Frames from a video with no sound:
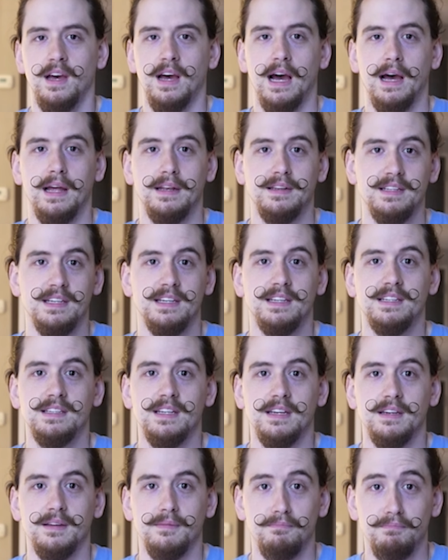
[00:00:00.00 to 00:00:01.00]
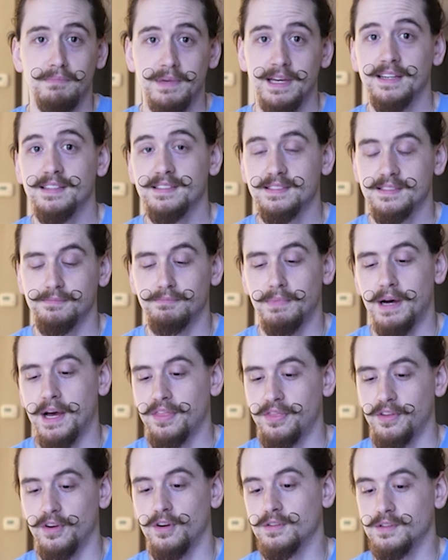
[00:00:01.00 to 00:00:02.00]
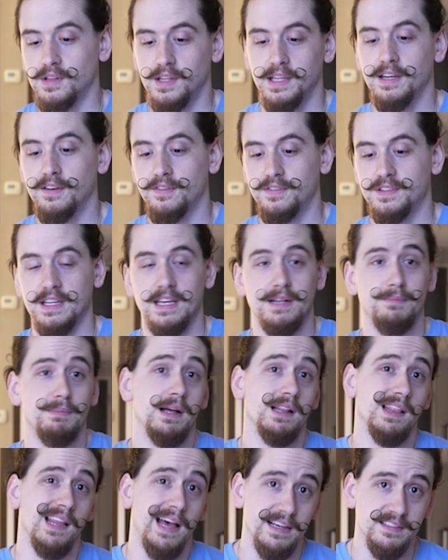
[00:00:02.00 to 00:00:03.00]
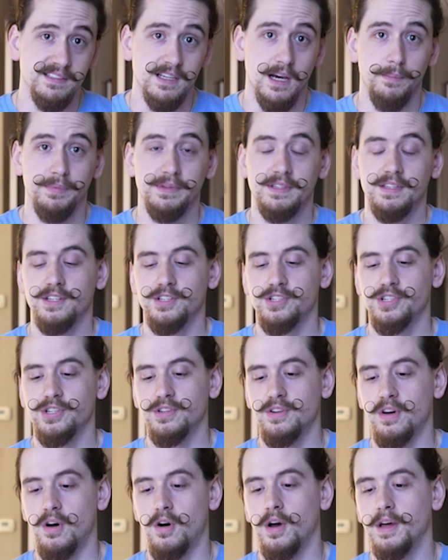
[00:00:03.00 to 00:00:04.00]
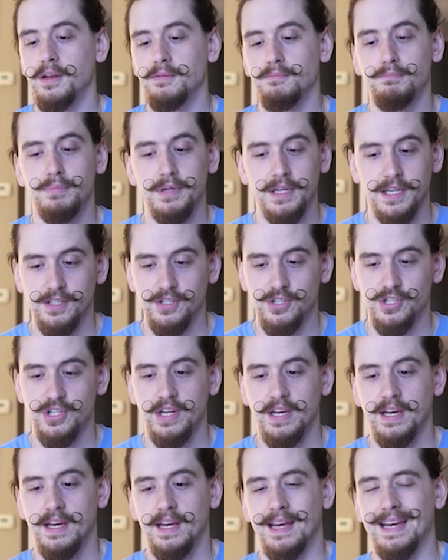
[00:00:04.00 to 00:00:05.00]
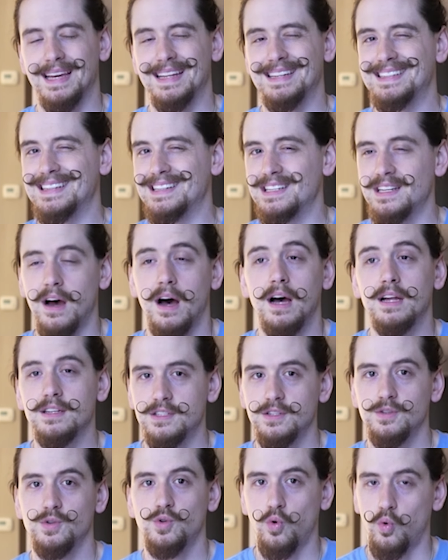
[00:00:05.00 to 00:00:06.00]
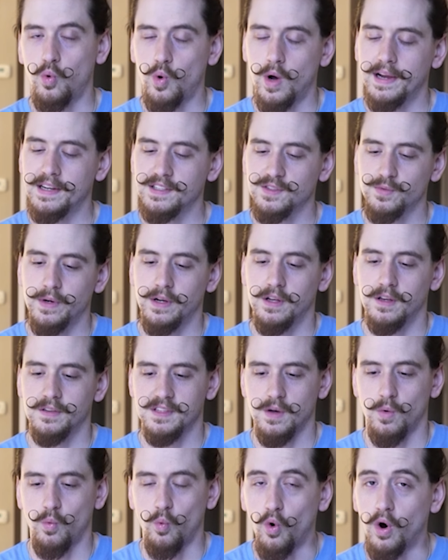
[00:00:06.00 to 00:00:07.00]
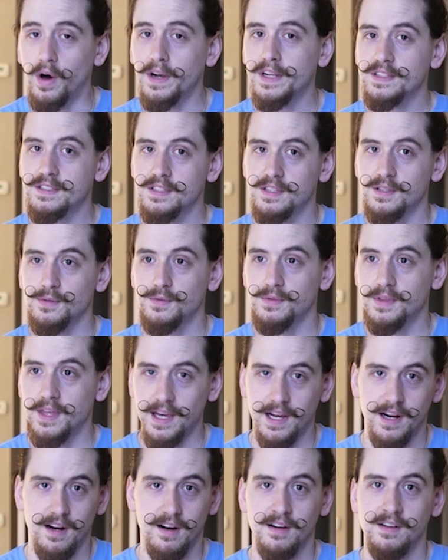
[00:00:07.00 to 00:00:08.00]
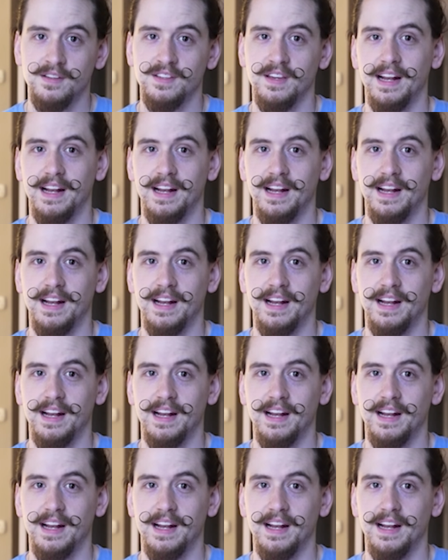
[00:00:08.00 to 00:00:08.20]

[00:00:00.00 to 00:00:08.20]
I did miss my third lift in my last competition on bench and did not do quite as well as I wanted to there.